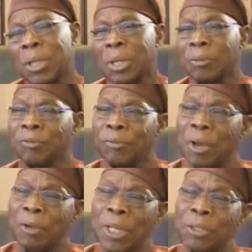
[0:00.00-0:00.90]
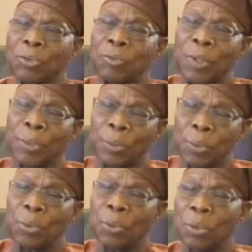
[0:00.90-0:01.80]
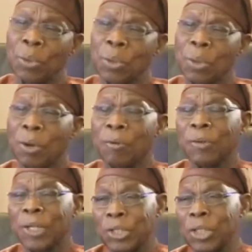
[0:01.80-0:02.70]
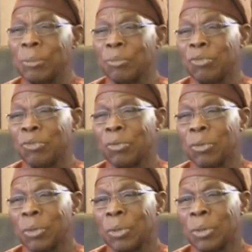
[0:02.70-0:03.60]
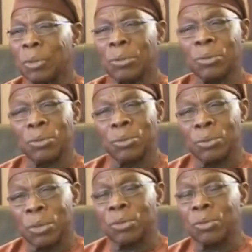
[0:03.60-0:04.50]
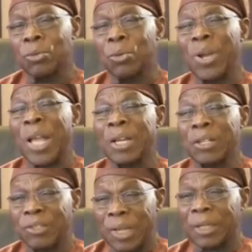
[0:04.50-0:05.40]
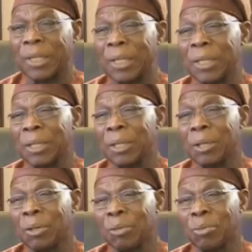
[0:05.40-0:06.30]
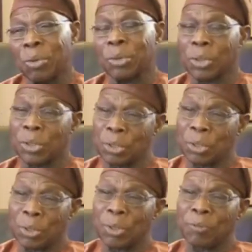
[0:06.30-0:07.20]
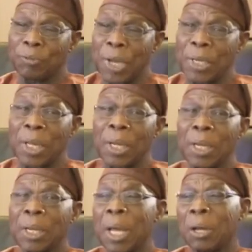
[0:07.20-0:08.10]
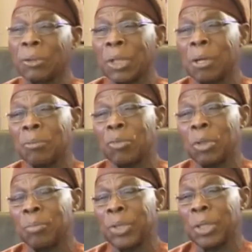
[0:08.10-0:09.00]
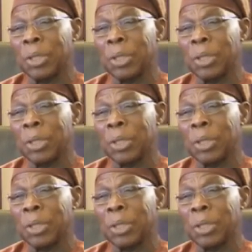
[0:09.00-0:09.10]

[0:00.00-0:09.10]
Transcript: and violent overthrow of regimes, you do not know exactly what the final outcome will be.